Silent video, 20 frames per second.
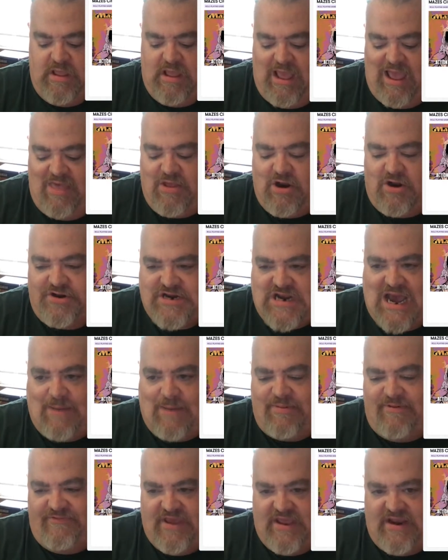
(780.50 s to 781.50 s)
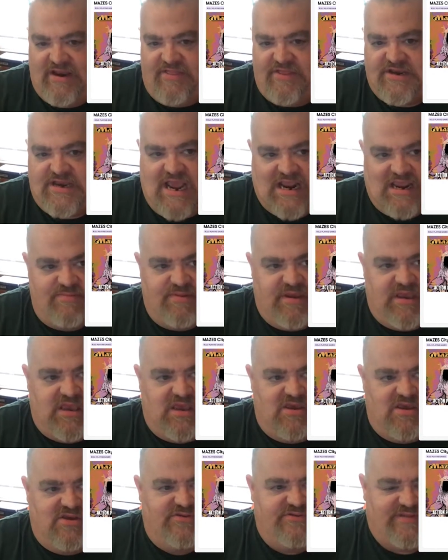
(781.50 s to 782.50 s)
And then on top of it, the deck can be
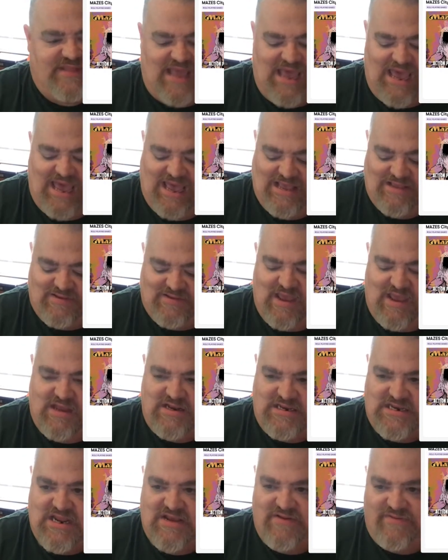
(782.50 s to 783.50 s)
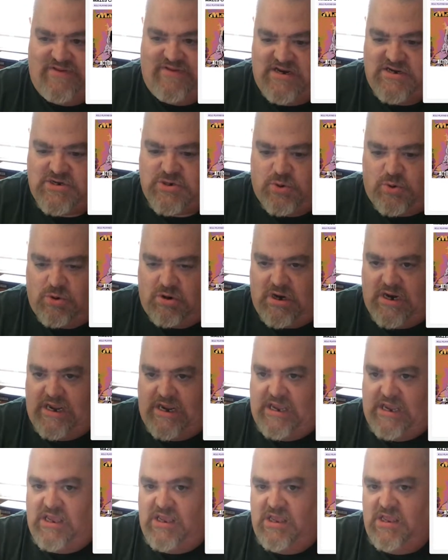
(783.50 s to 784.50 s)
used as a
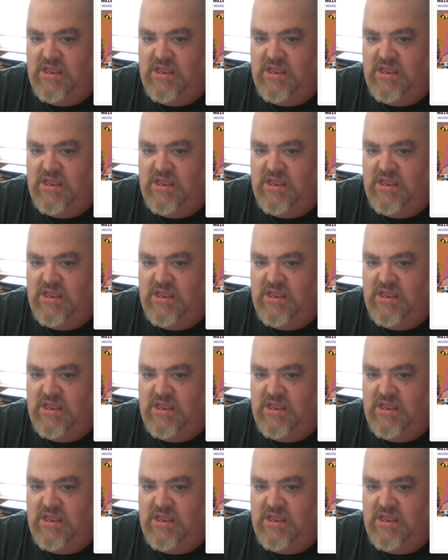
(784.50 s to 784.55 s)
divinatory